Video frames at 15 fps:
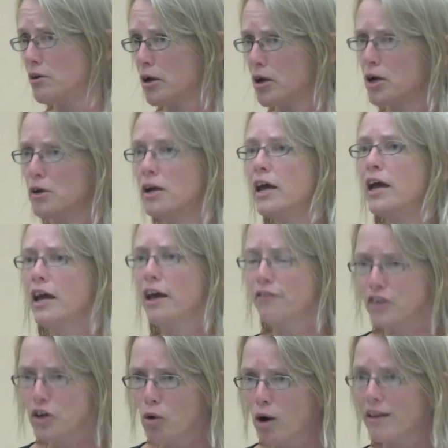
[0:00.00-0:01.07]
Or
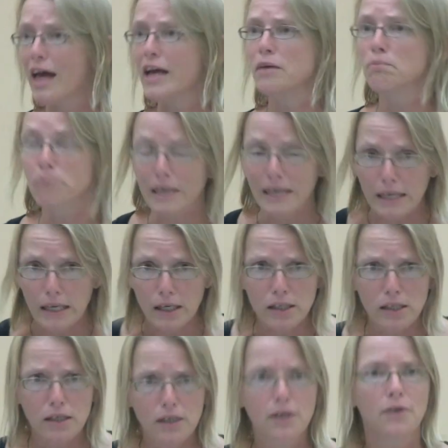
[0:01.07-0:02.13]
if you are like me,
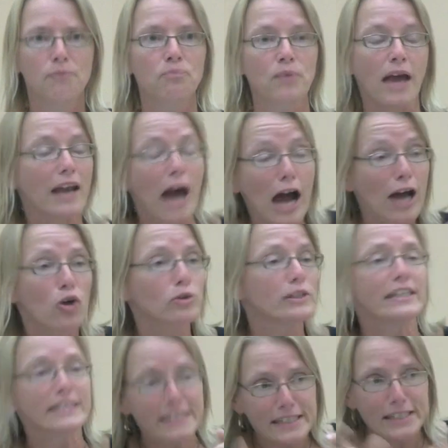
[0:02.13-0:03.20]
and I
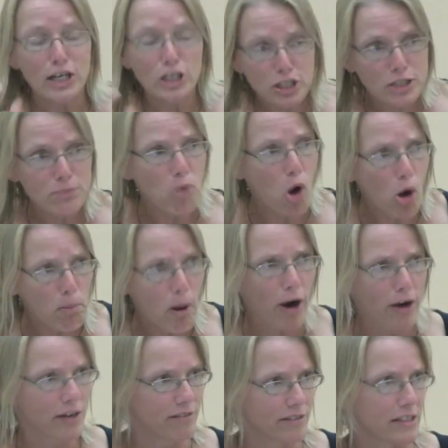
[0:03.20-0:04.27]
only did a small
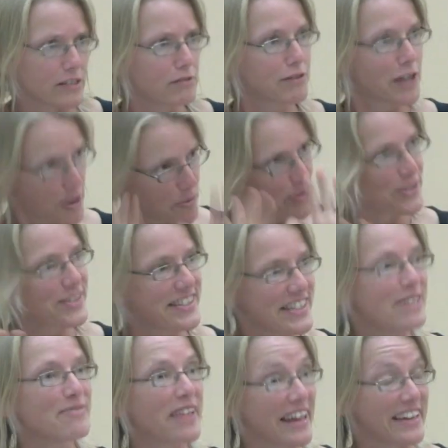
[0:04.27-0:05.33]
part of it, it will
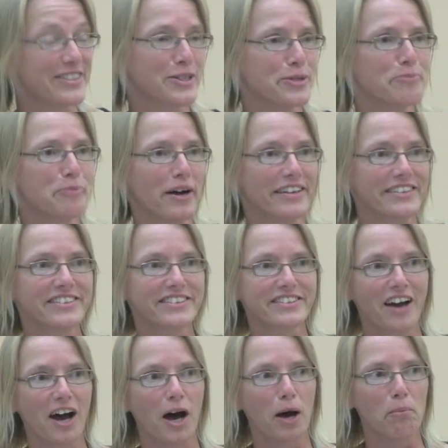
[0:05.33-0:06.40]
seem like too much.
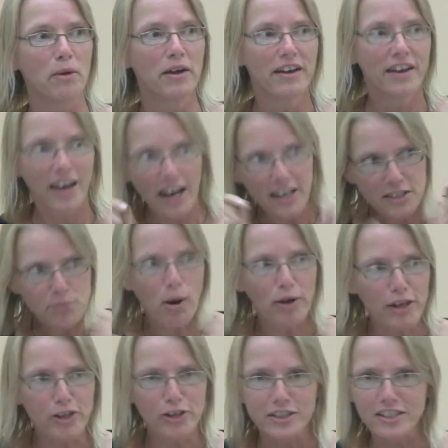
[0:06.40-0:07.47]
And it's
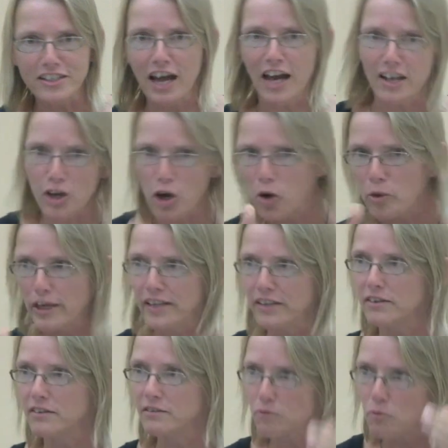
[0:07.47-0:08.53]
probably good to kind of go
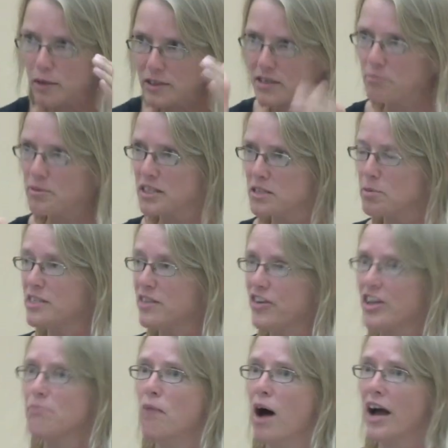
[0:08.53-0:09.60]
in with something
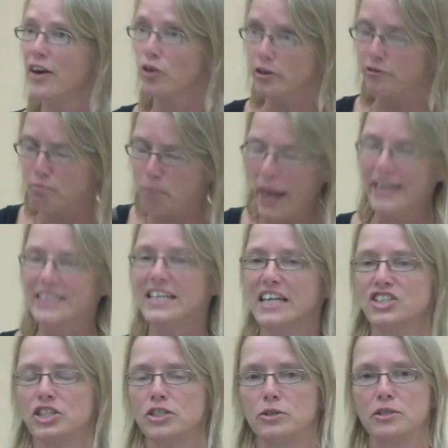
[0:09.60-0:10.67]
specific in mind, or pay
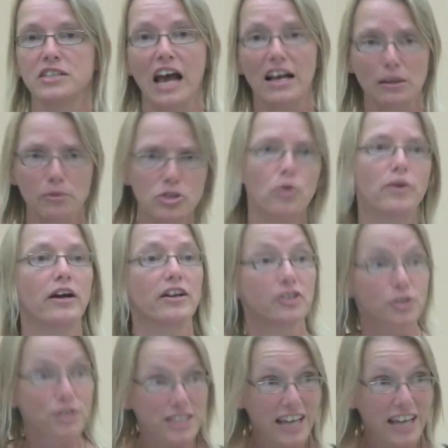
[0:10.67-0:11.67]
attention to exactly what's going on in your